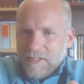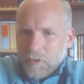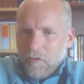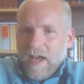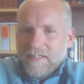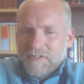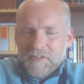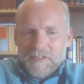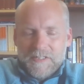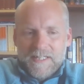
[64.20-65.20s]
In
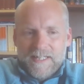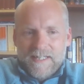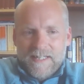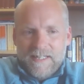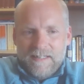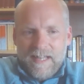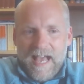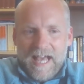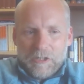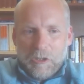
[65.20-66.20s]
Christ
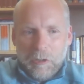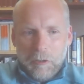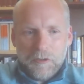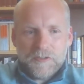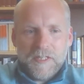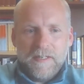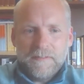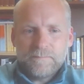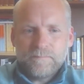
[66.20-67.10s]
at Colossae.